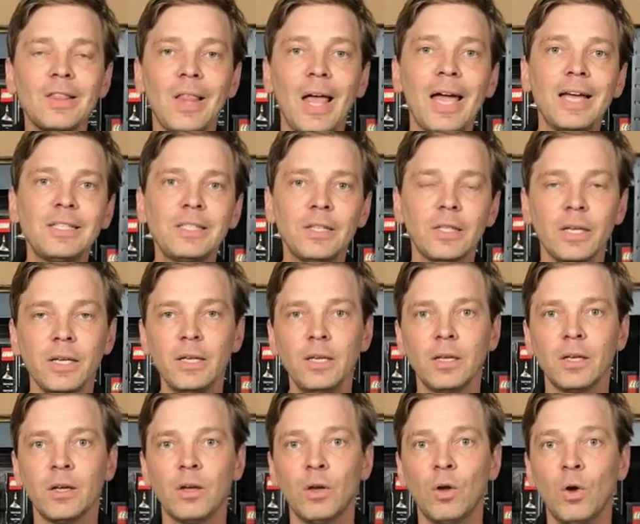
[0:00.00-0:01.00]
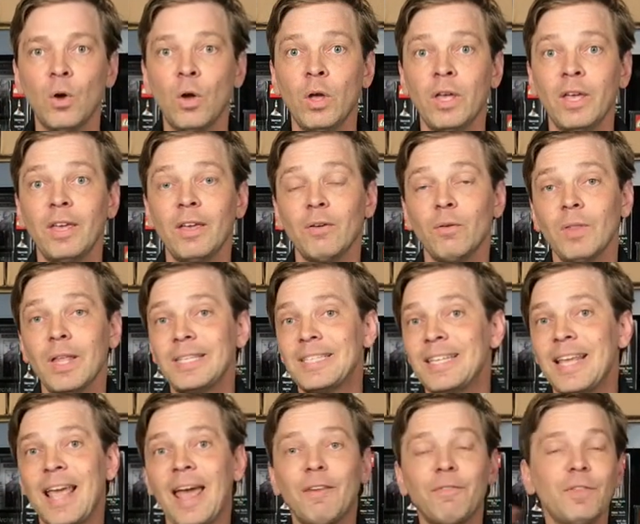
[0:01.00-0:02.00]
Lastly, let's
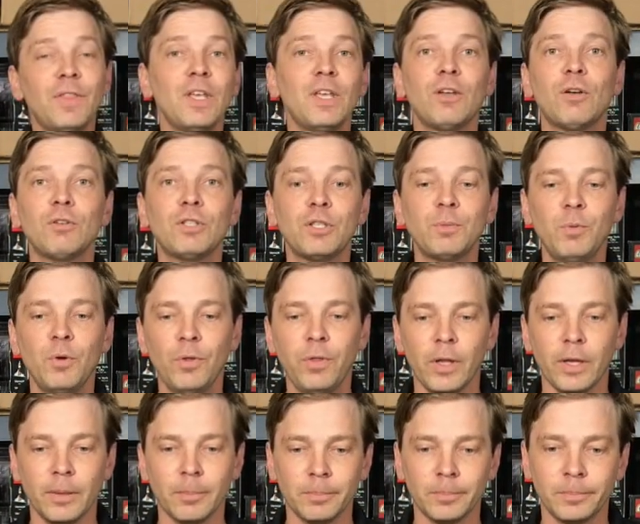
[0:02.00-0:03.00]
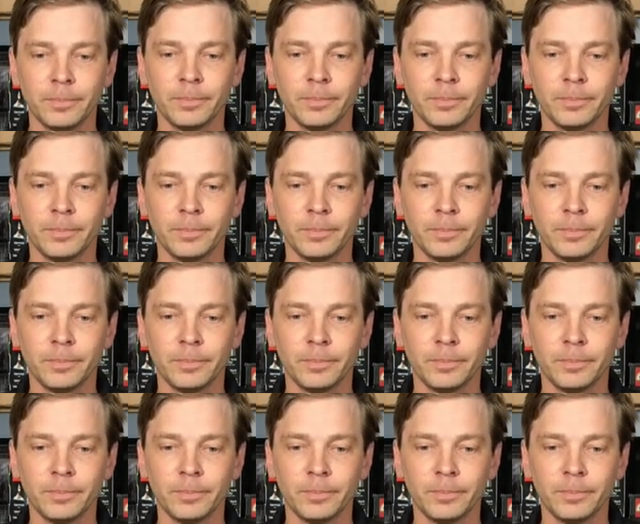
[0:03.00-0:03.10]
say everything goes smoothly,